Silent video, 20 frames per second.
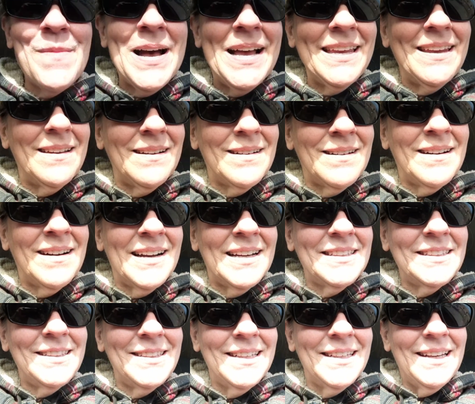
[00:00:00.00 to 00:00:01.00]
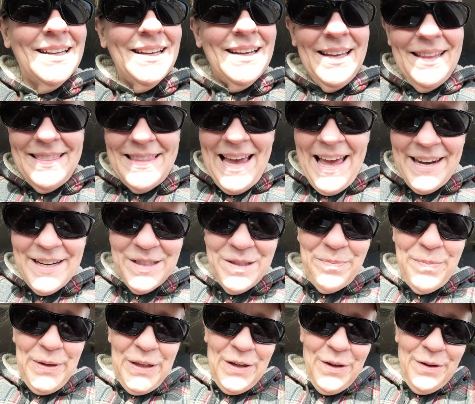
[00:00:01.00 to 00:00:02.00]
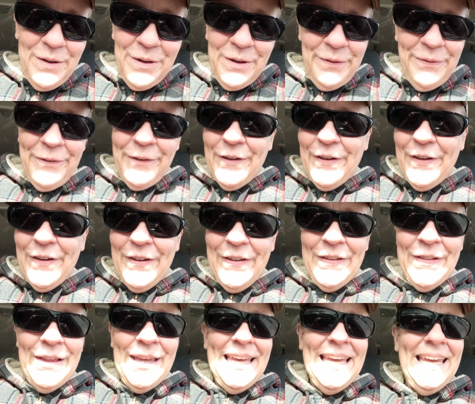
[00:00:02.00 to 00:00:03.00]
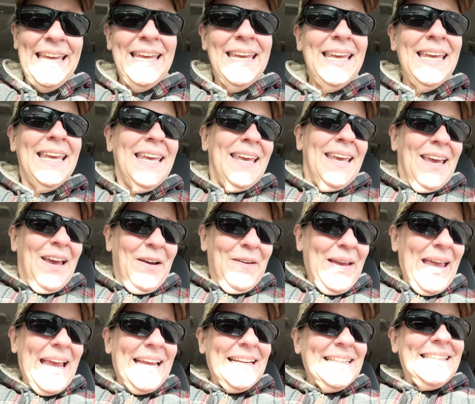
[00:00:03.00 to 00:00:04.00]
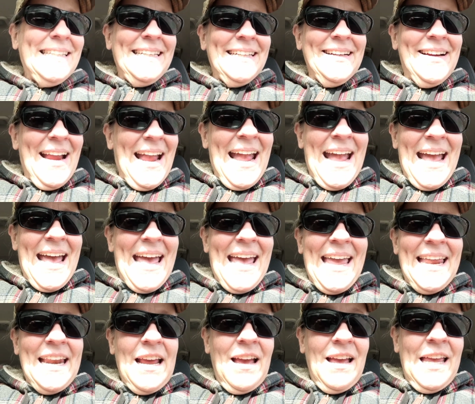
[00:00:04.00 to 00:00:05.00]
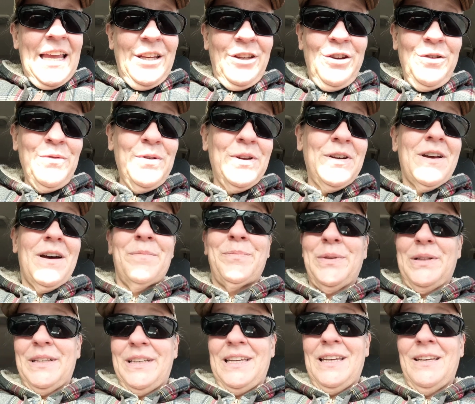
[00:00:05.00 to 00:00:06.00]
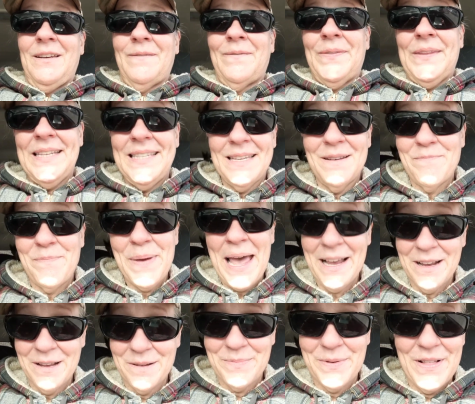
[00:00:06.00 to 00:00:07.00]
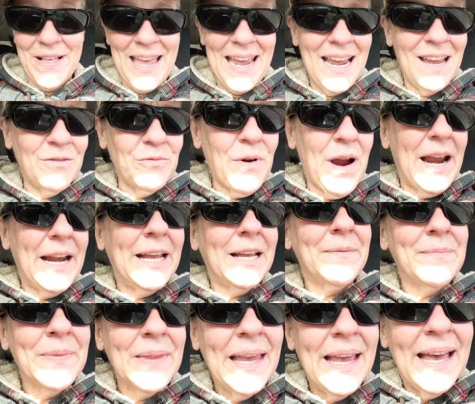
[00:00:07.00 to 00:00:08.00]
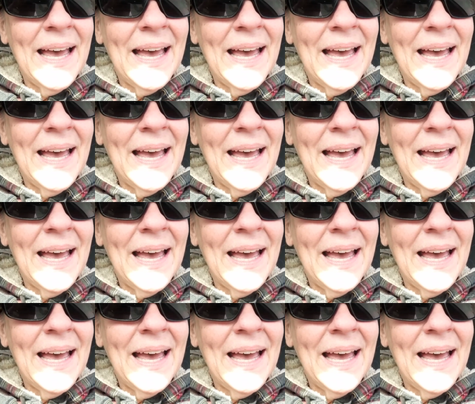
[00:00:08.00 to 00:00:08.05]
my gosh. That is beautiful. Okay, dear Ann, and you would not believe this impeccable handwriting.